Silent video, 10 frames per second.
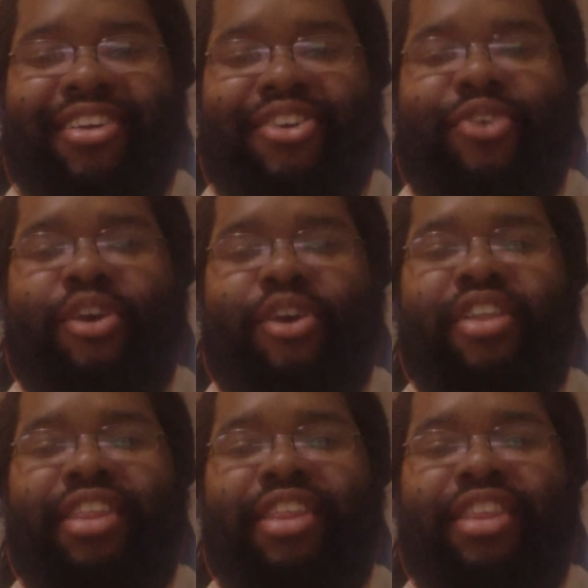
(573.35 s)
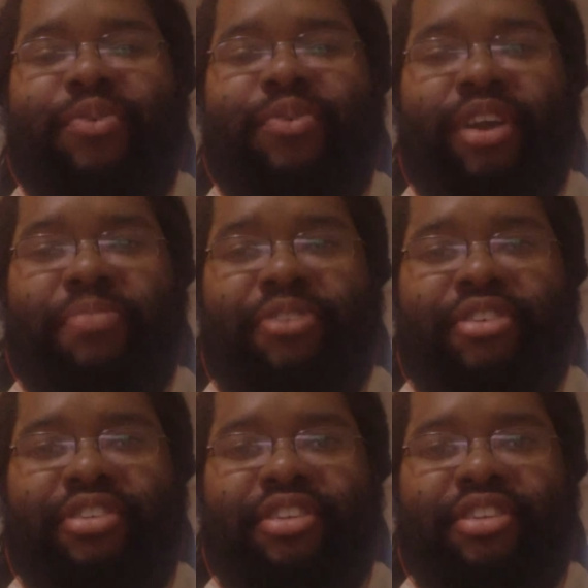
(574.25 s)
You are like the one
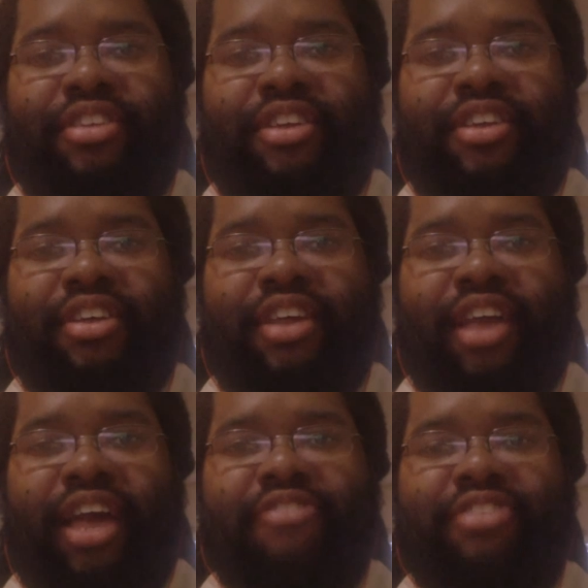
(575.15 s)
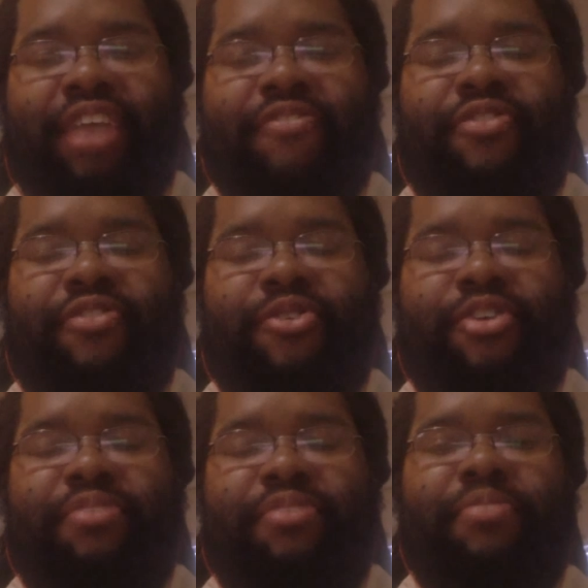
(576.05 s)
person outside of a few other
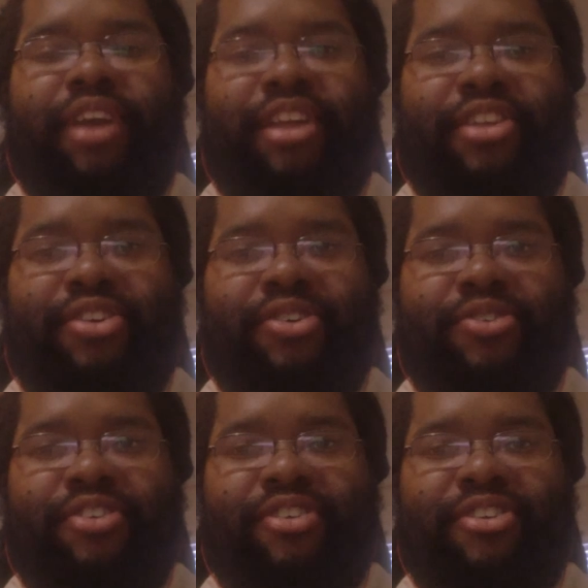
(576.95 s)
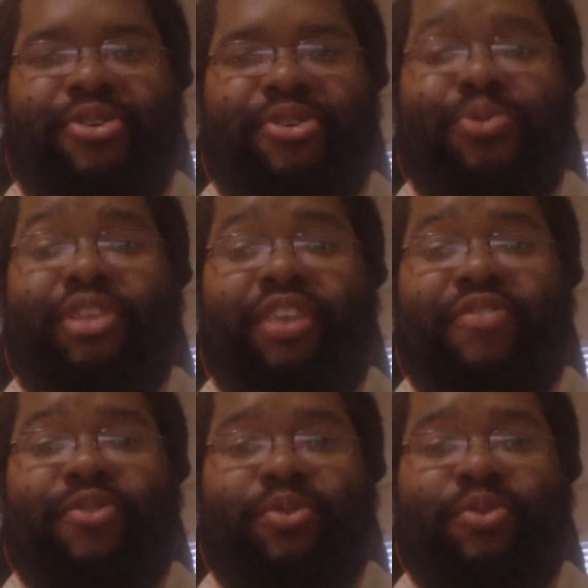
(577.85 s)
people I know who love
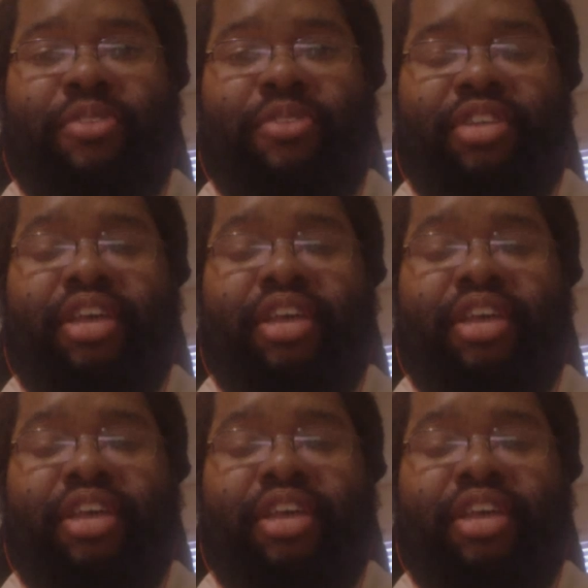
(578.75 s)
Google Plus.